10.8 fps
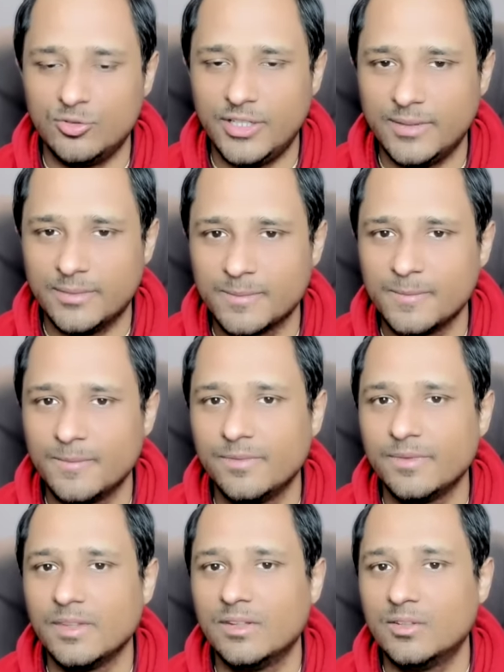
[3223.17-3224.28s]
Okay.
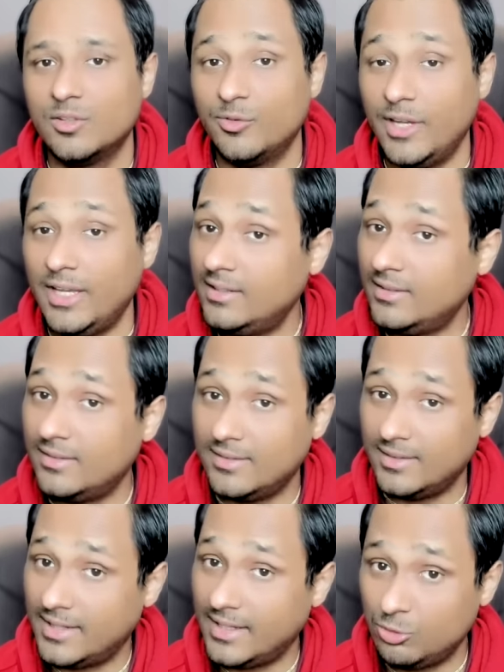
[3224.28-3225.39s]
So when
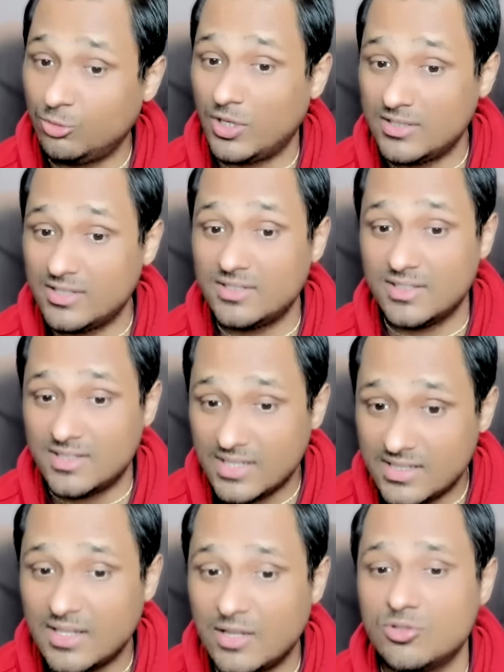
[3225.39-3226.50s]
uh, Ketu transits the
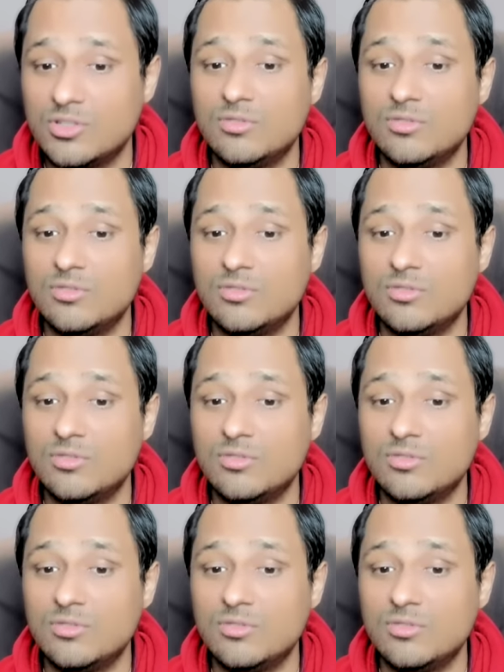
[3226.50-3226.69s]
sixth house,